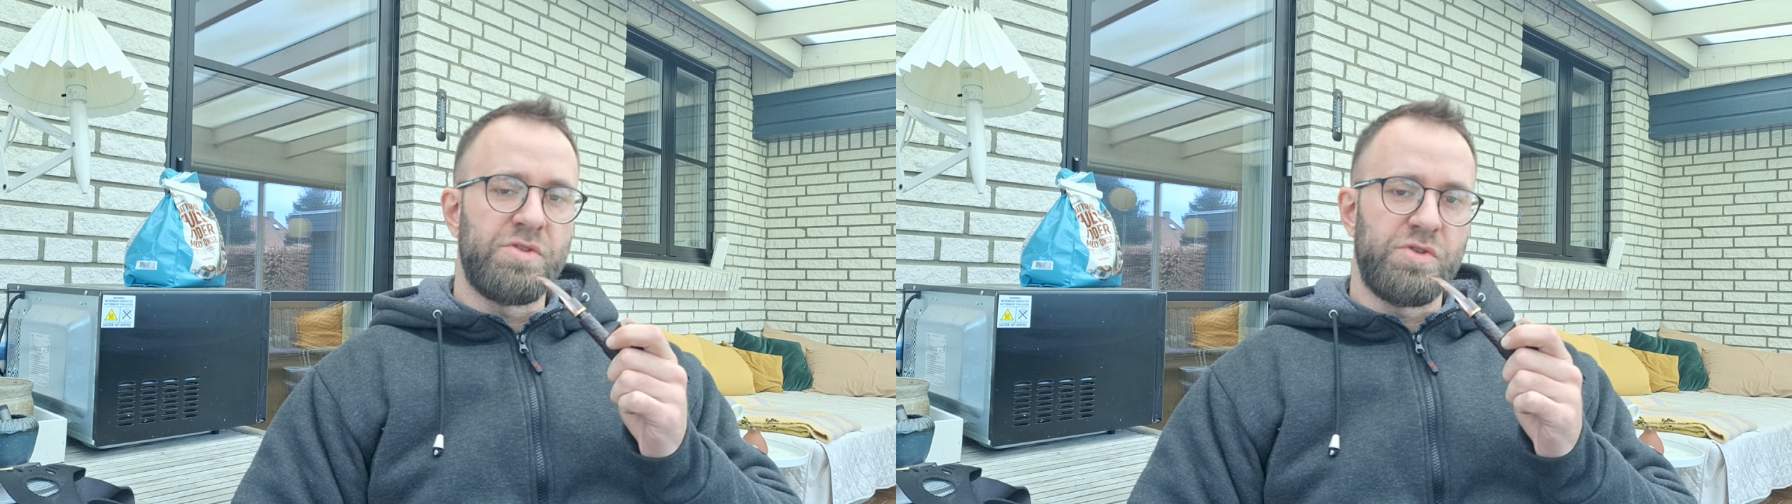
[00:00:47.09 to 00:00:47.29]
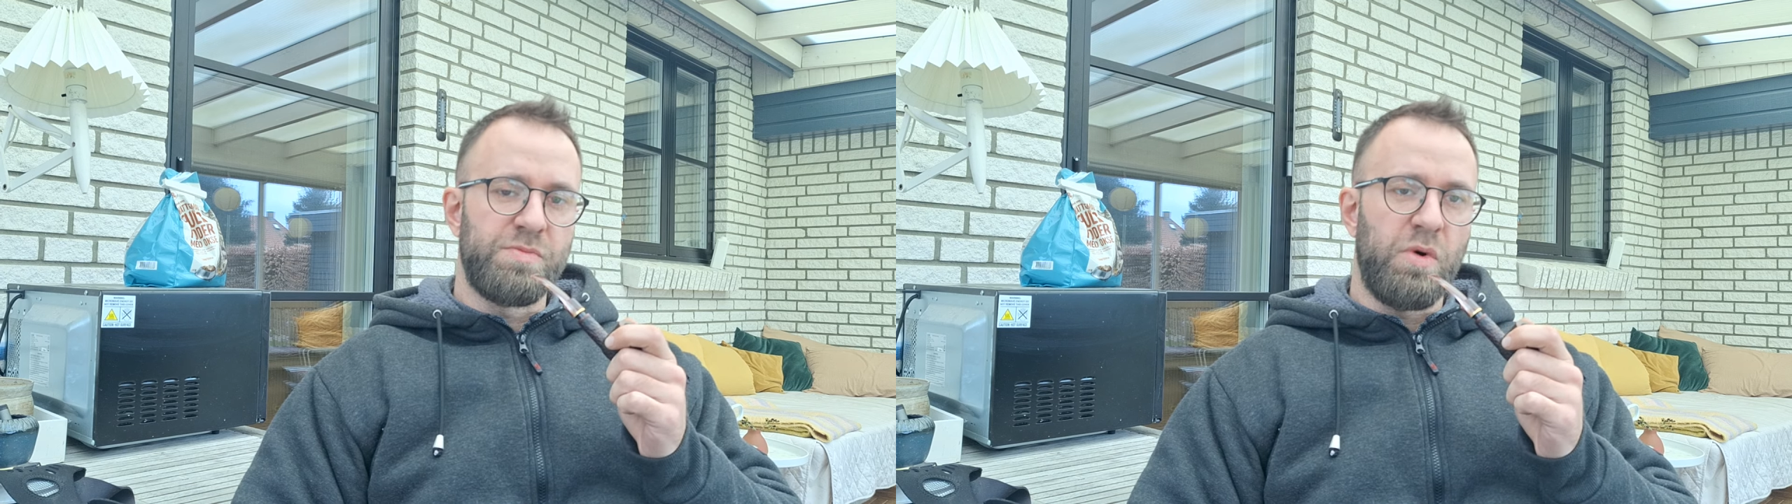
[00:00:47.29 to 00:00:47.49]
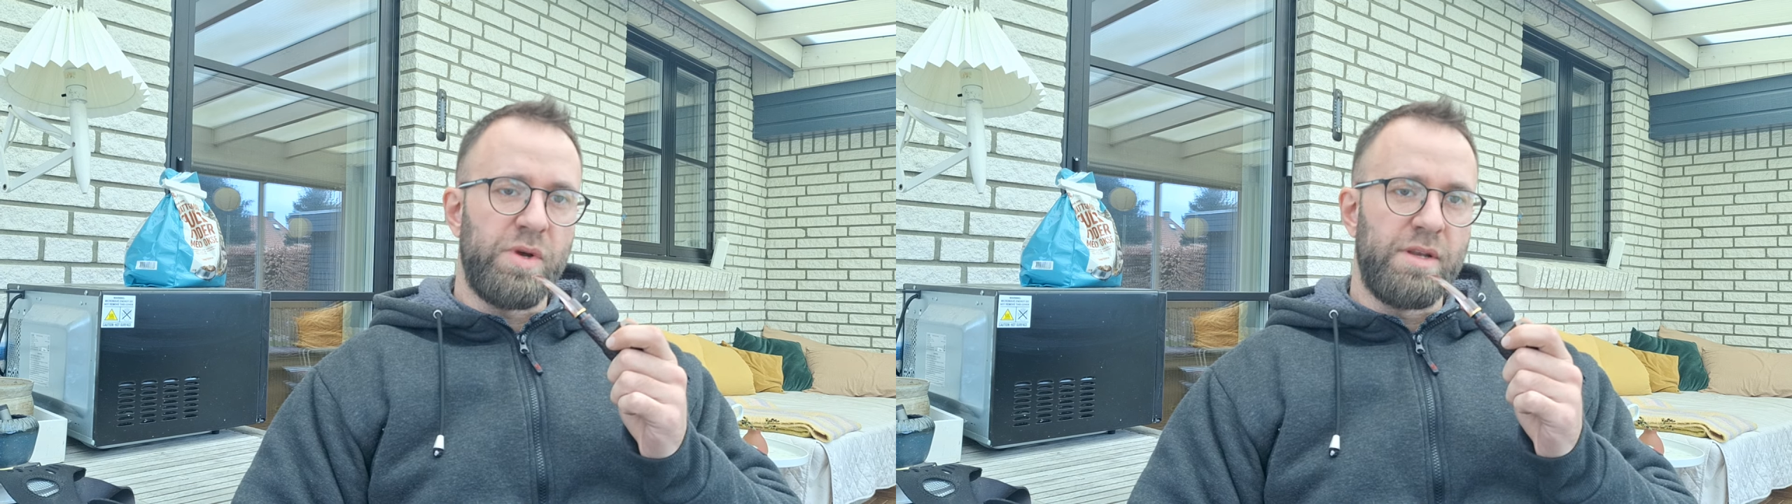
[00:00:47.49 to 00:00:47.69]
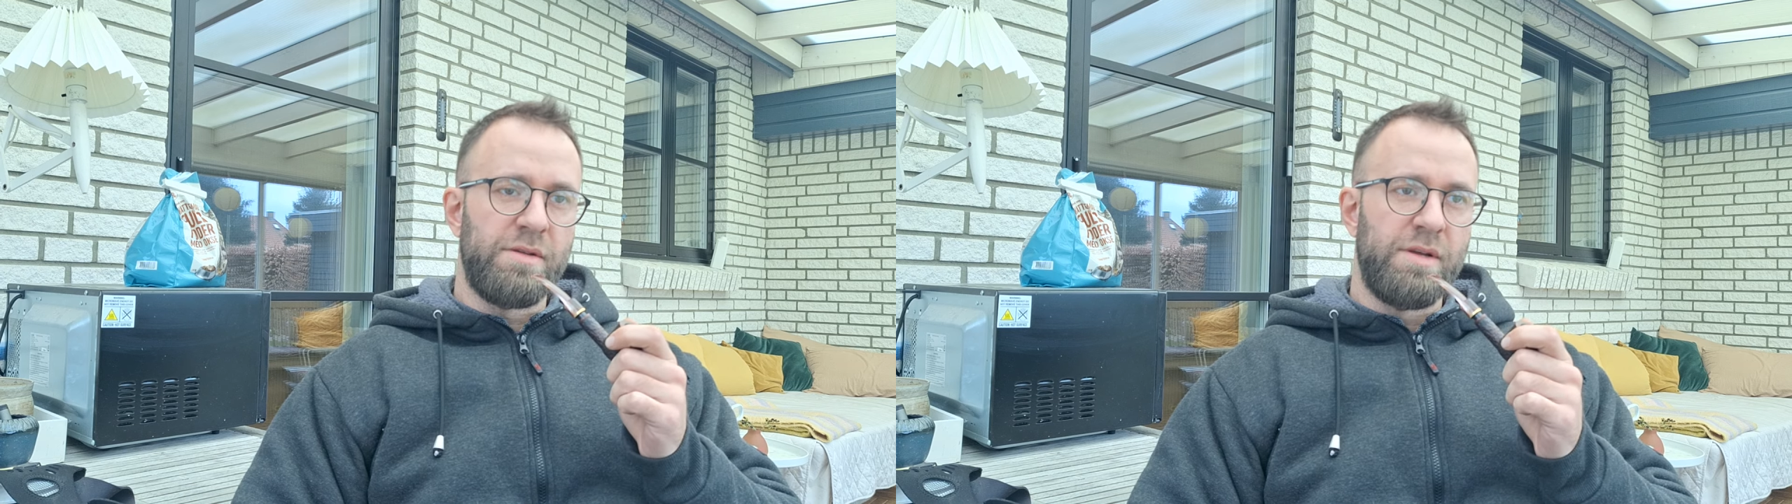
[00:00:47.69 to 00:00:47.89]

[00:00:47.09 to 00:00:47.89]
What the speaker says: to smoke it.